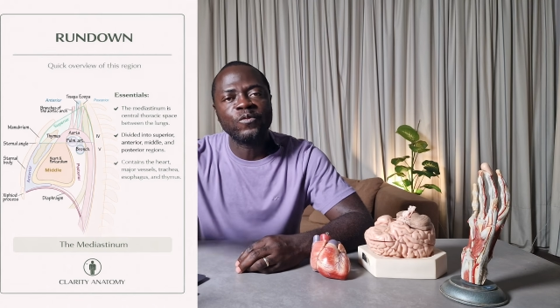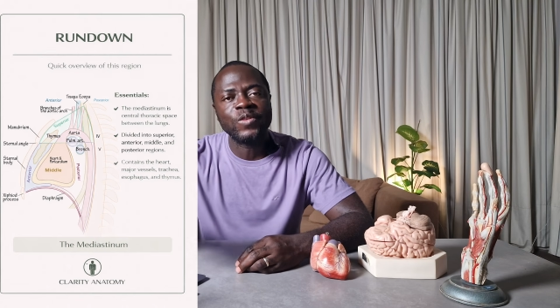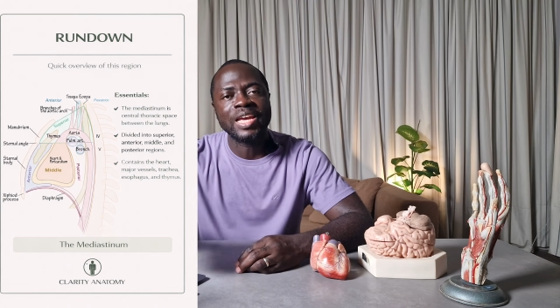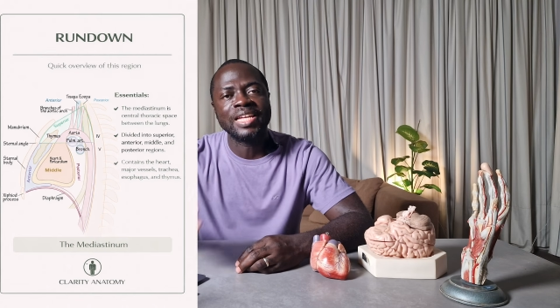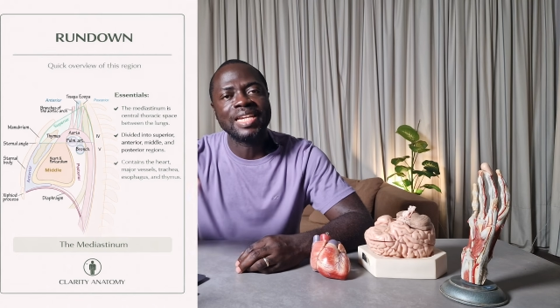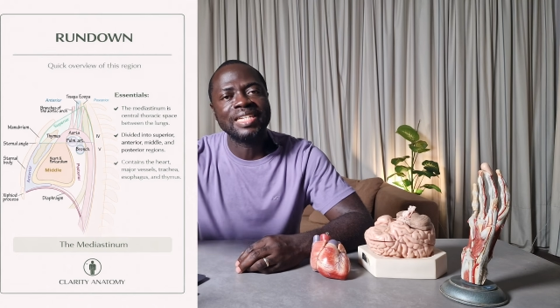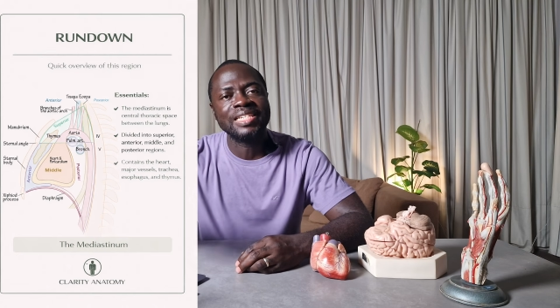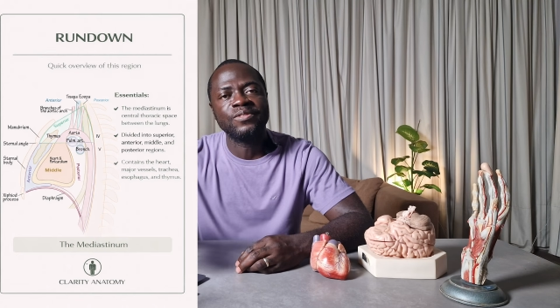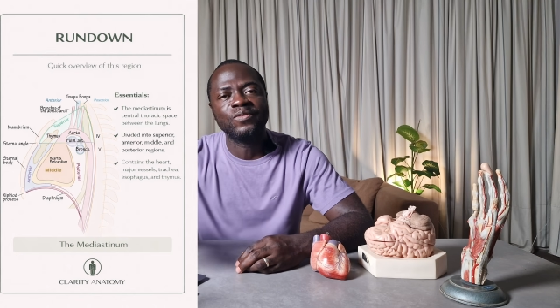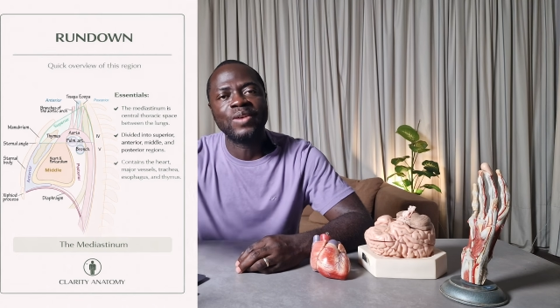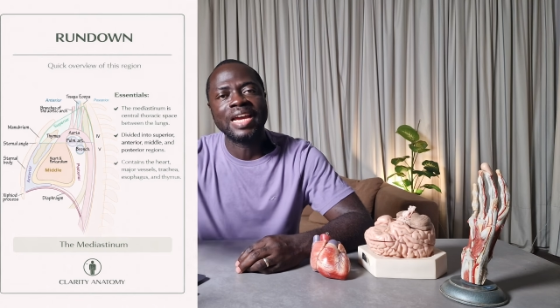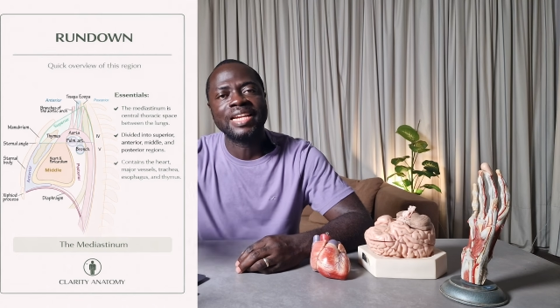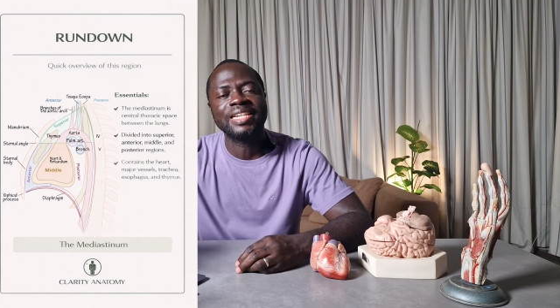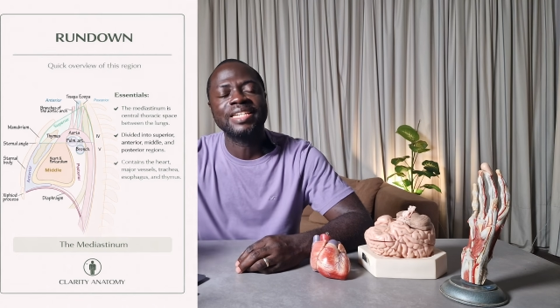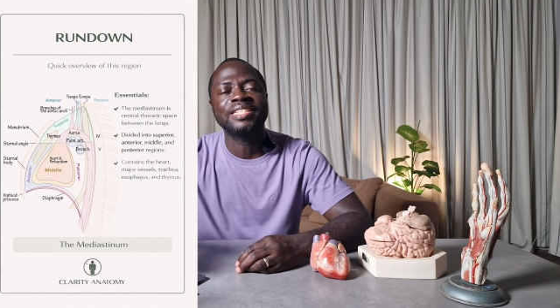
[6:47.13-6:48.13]
further
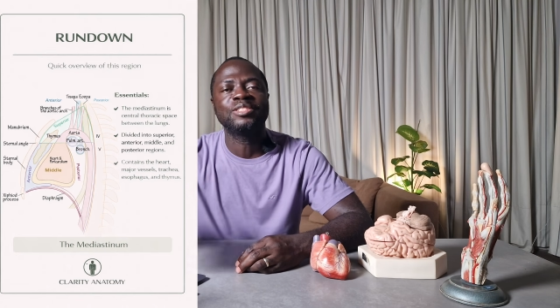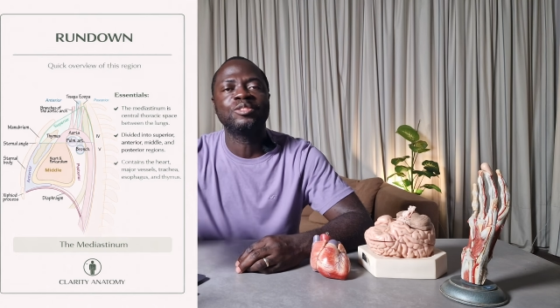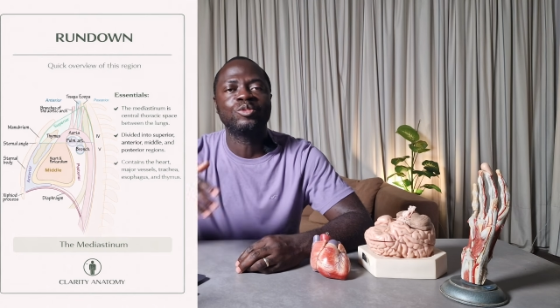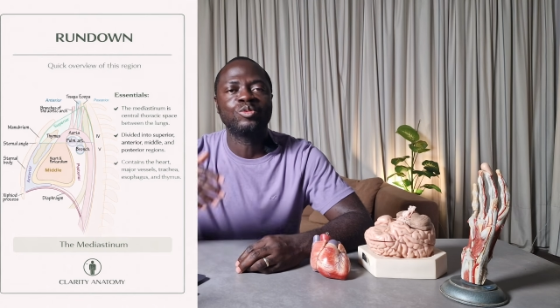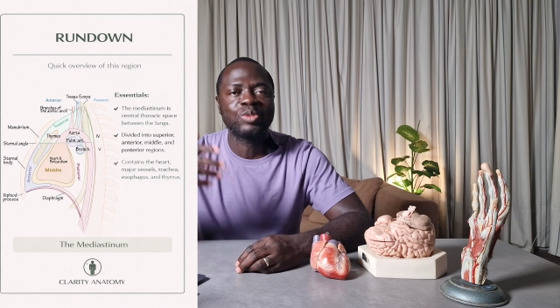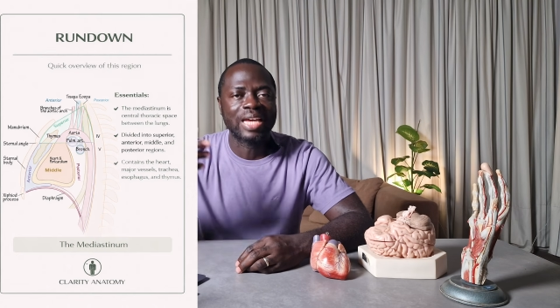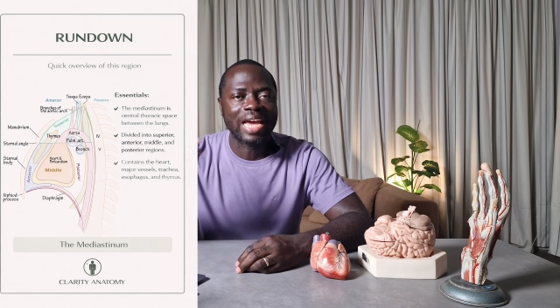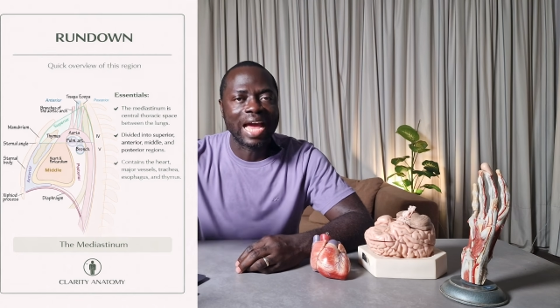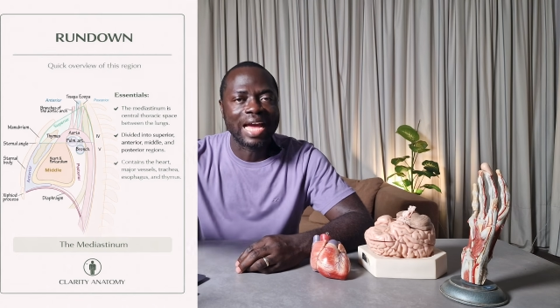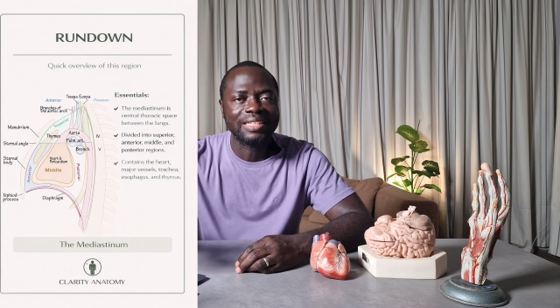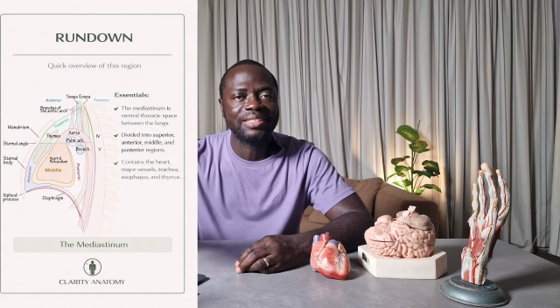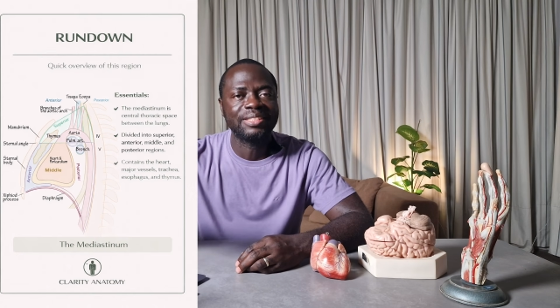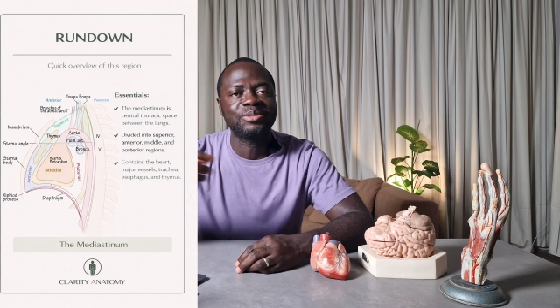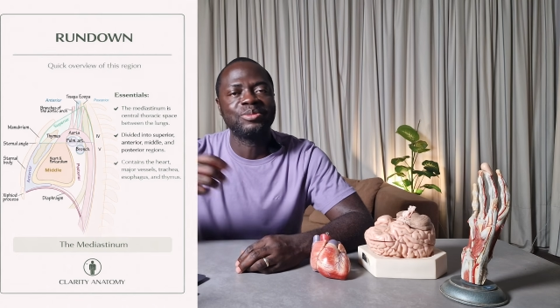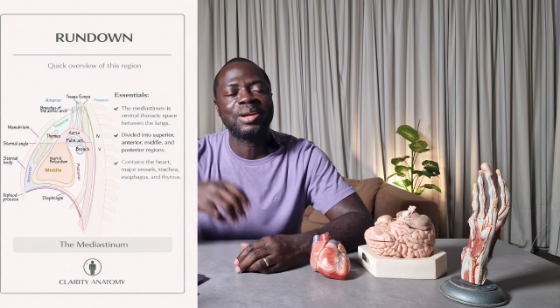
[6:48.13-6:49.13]
divided into the
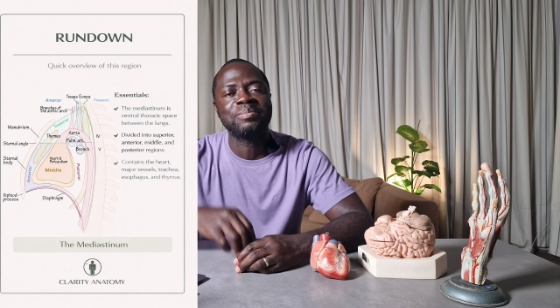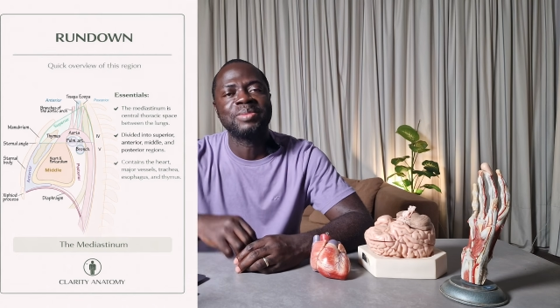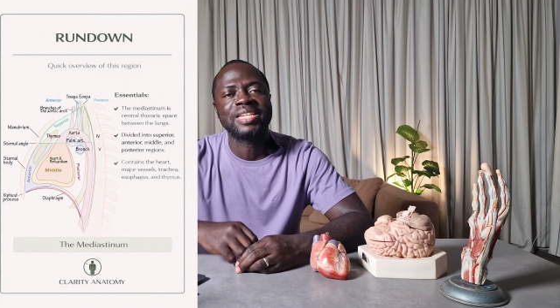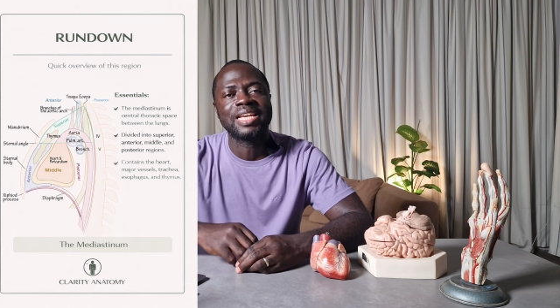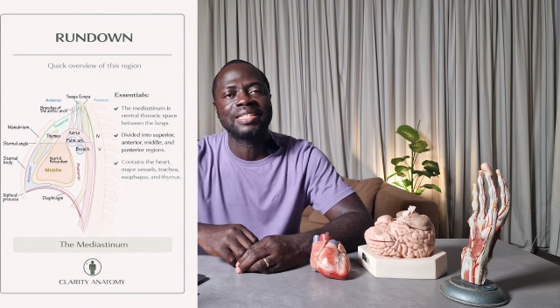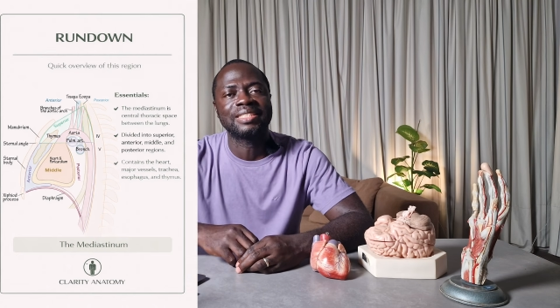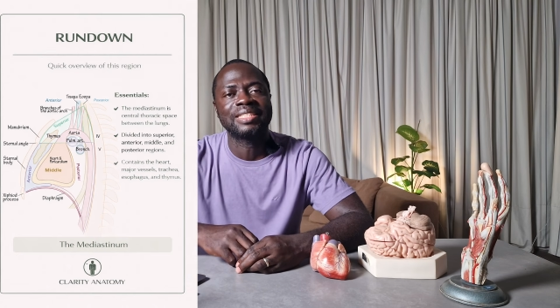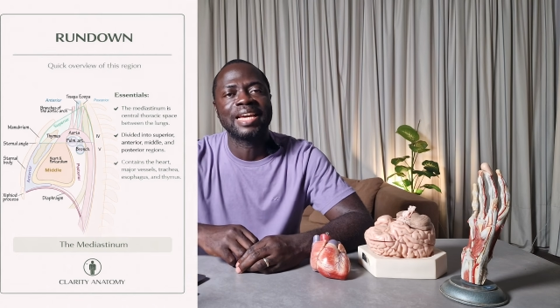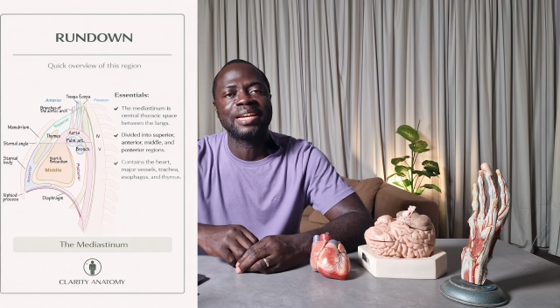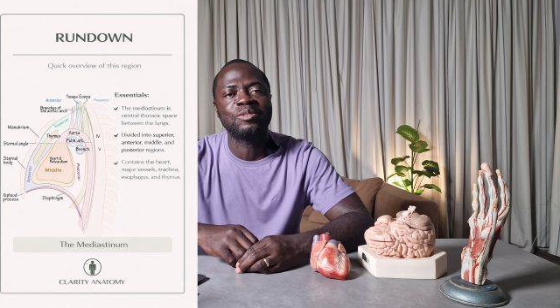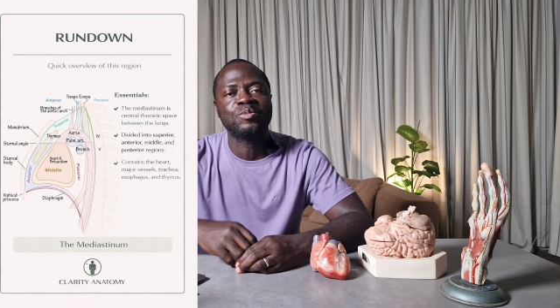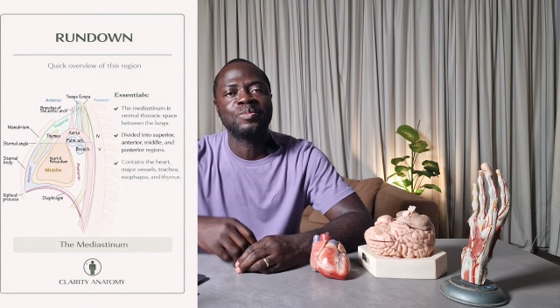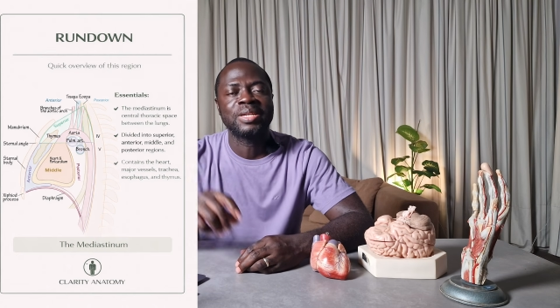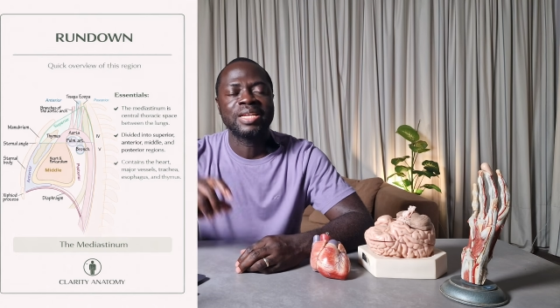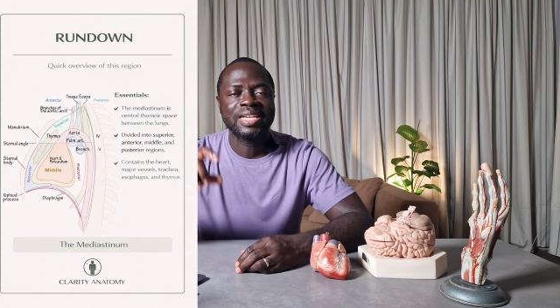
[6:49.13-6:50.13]
anterior
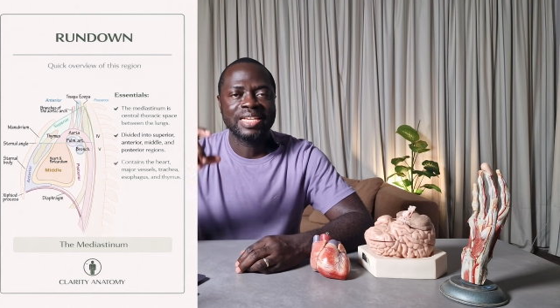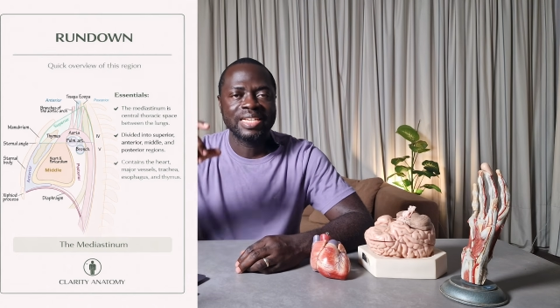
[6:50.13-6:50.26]
mediastinum,